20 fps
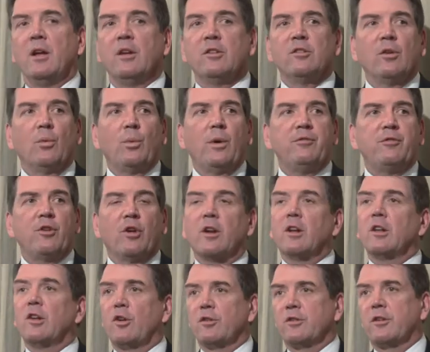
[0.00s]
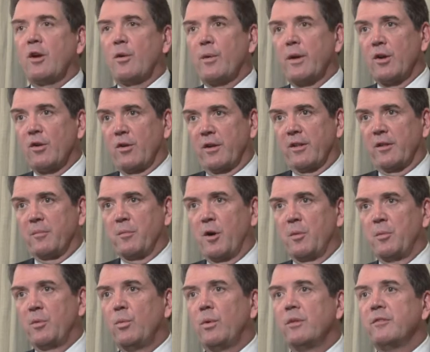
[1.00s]
So we've got a lot going on at the
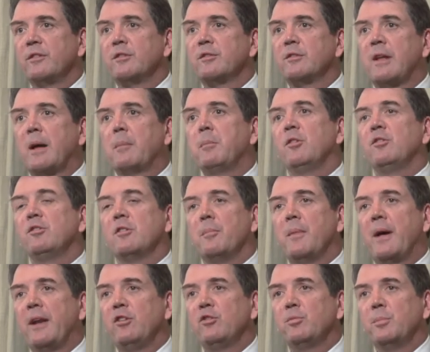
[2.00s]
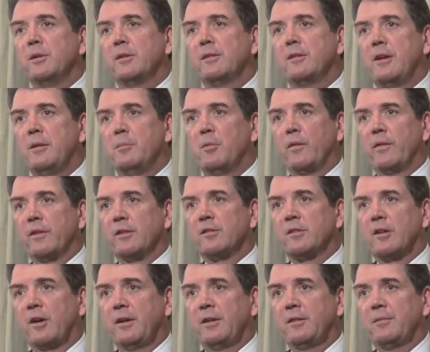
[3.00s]
moment. We've established a management team on the
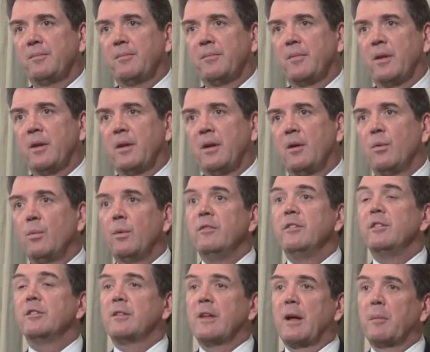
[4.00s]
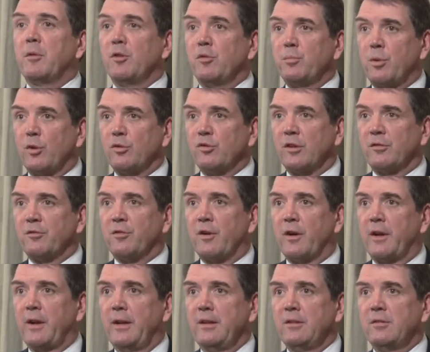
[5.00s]
site. We've established project
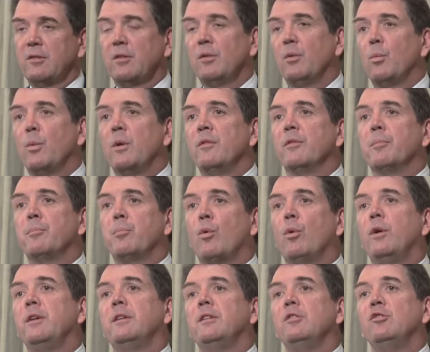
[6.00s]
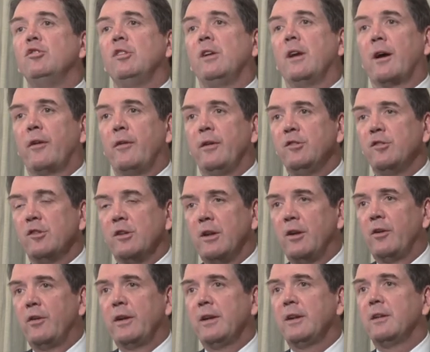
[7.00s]
finance. We've appointed GR
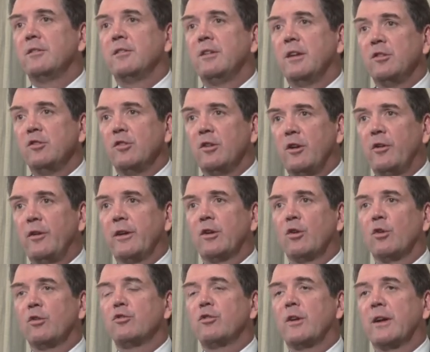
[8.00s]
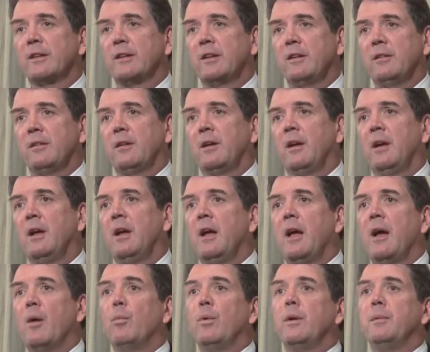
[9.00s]
Engineering as the engineering contractor,
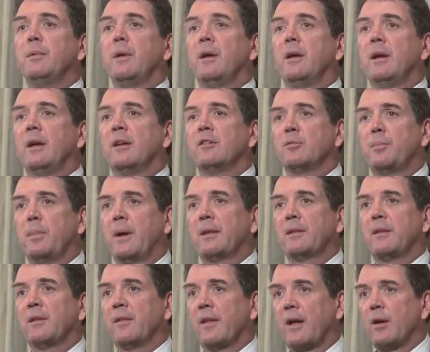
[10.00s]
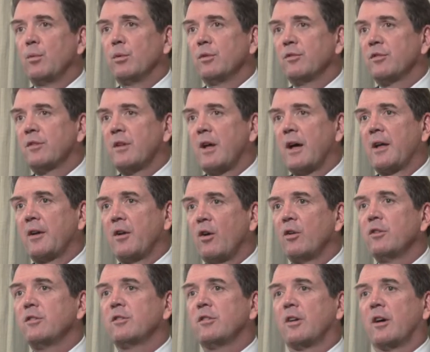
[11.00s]
and we expect that they will start
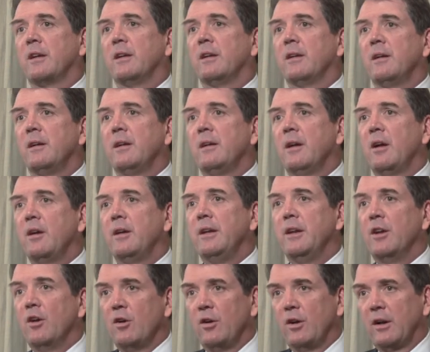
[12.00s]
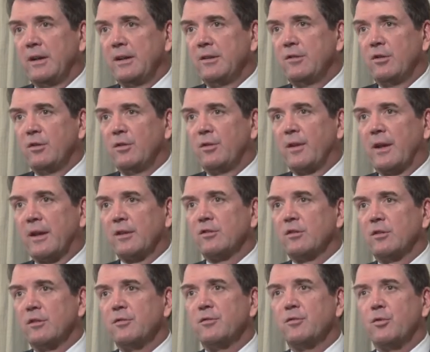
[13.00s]
on site in early
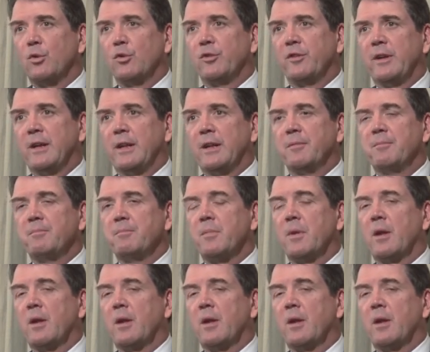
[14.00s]
2014.